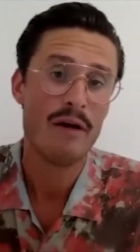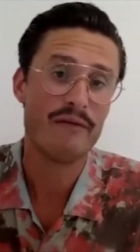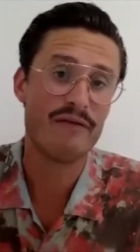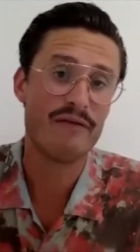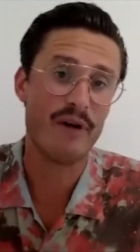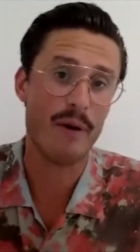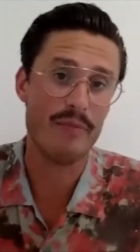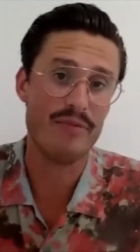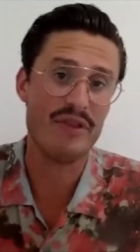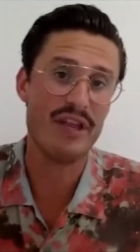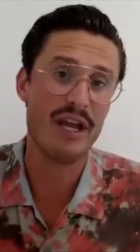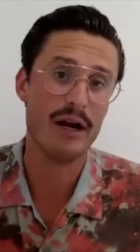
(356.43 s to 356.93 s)

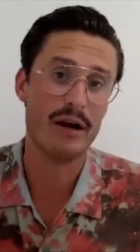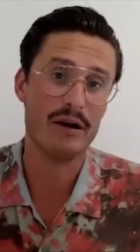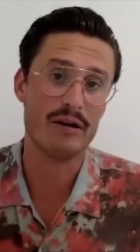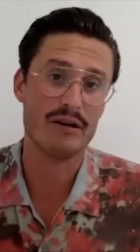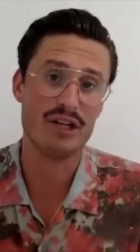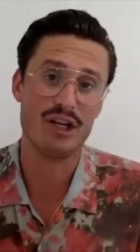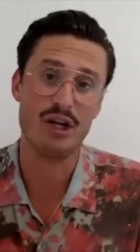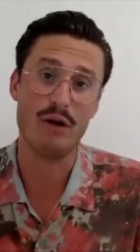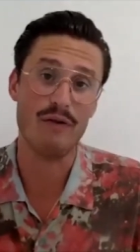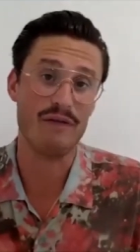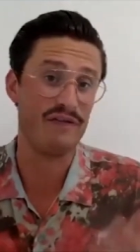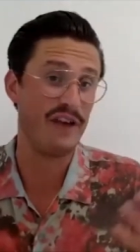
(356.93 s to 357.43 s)
from their
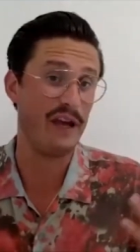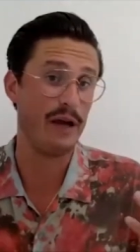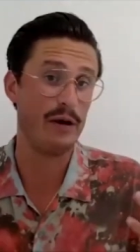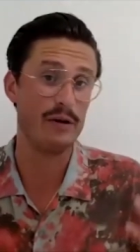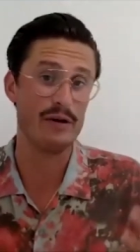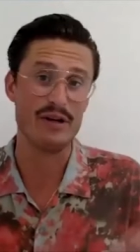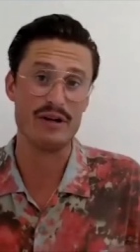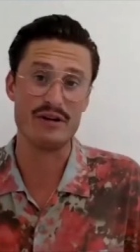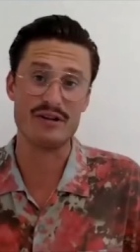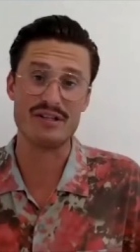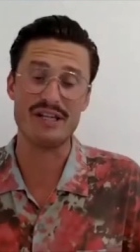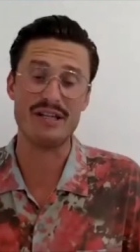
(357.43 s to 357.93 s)
you know
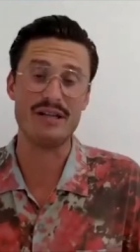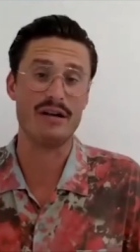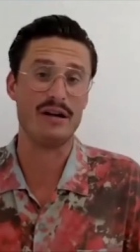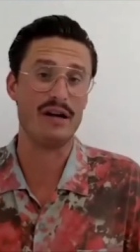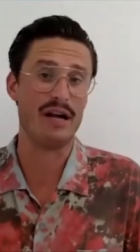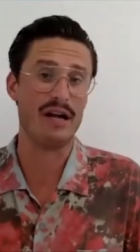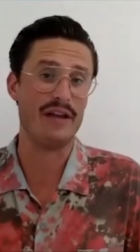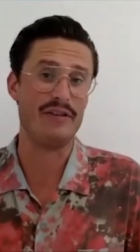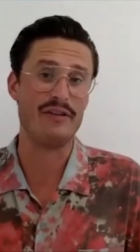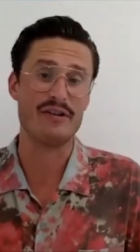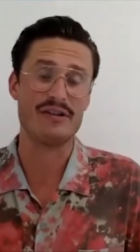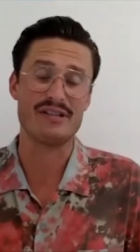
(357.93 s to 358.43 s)
failures and their
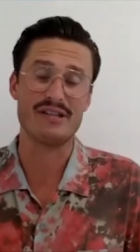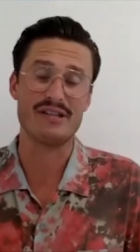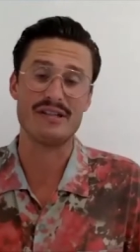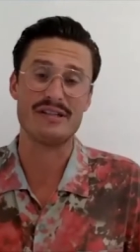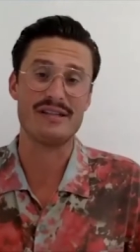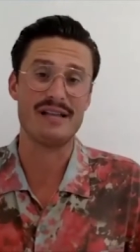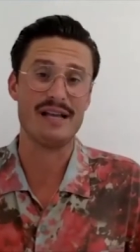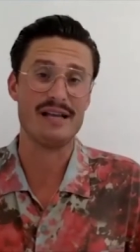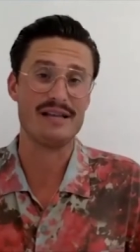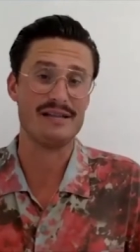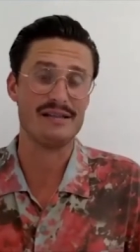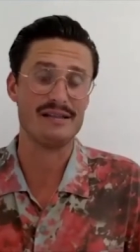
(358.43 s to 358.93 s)
and their
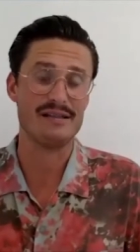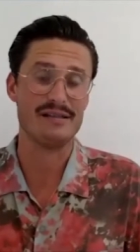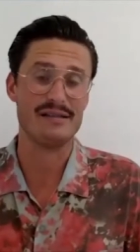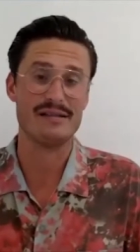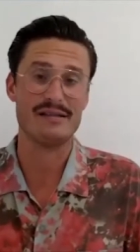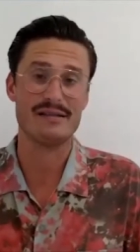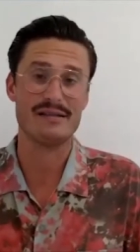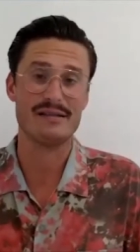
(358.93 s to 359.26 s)
successes